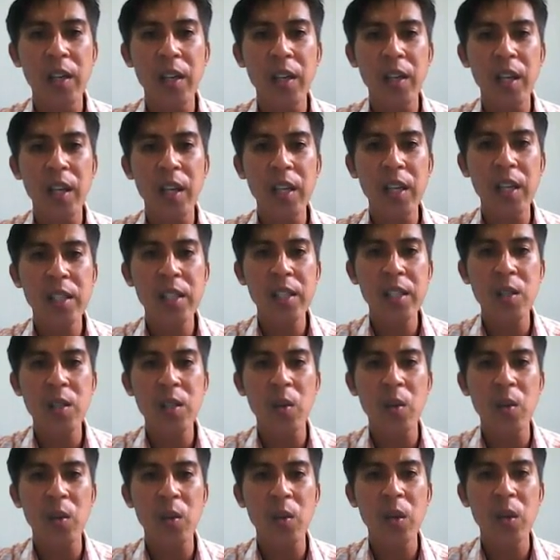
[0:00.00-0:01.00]
Okay,
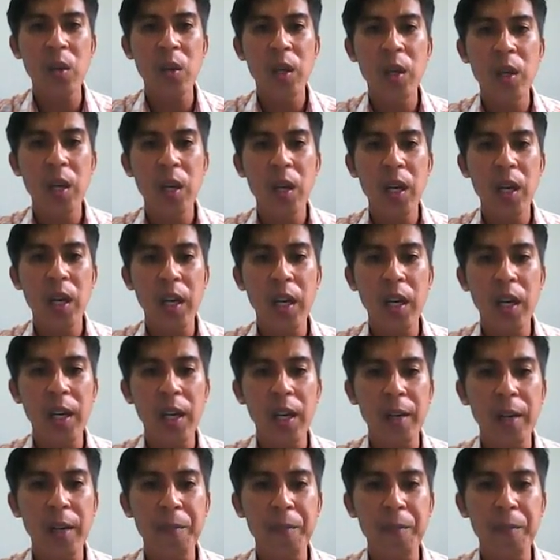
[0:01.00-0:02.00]
so
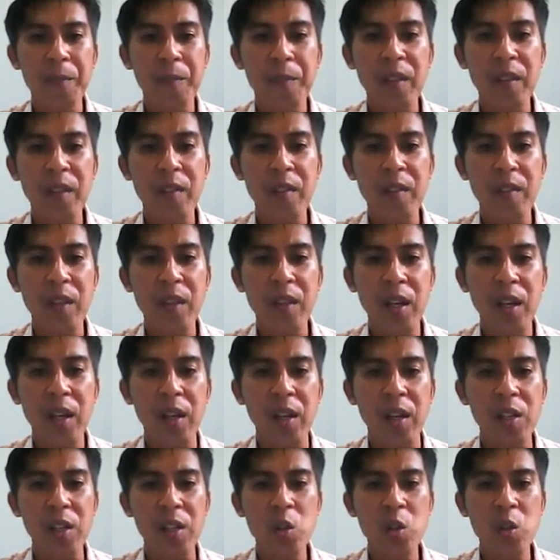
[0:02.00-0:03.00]

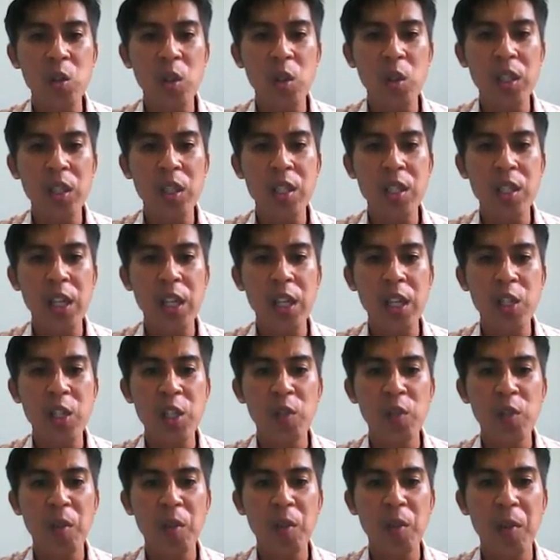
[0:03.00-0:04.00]
the resources
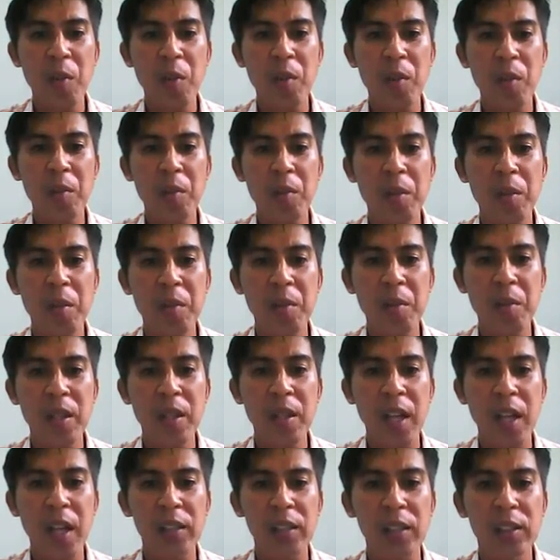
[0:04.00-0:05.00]
section will probably be
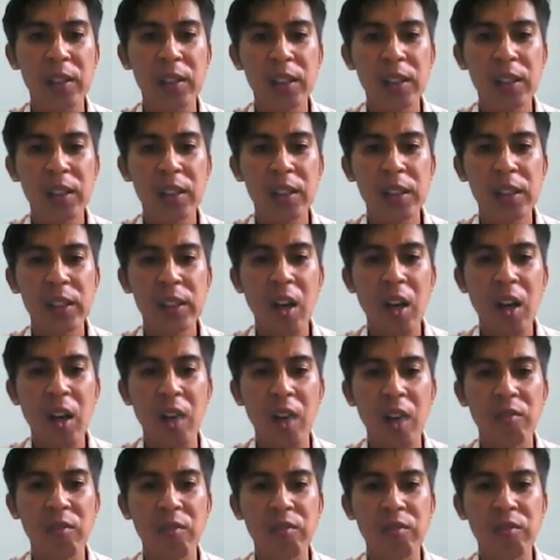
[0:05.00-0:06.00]
that
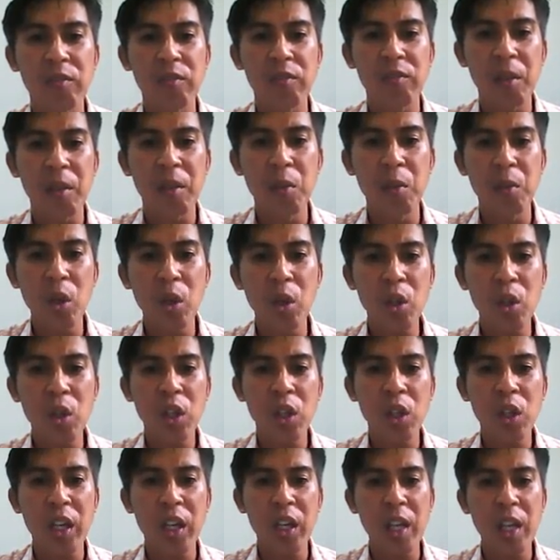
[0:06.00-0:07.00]
of a
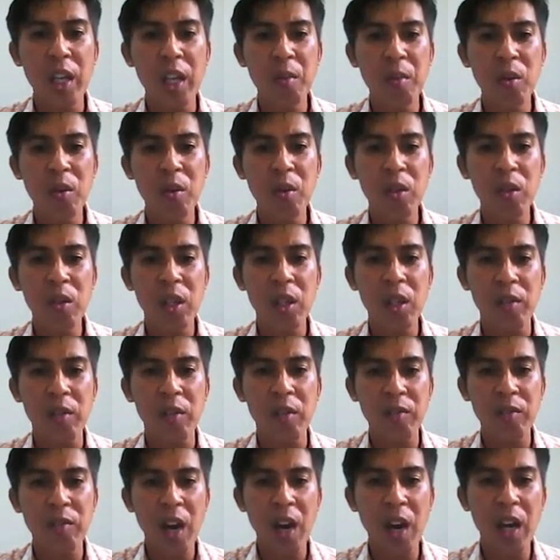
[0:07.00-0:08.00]
book, an ebook, a
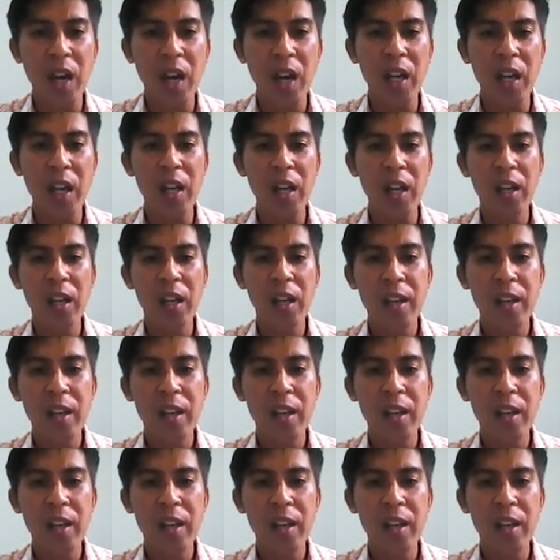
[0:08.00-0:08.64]
file,